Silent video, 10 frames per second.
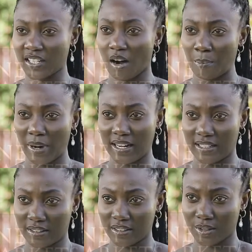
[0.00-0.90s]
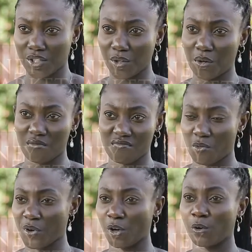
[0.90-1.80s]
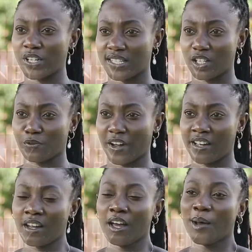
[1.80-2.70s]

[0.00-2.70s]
in Kampala, so we always tend to find.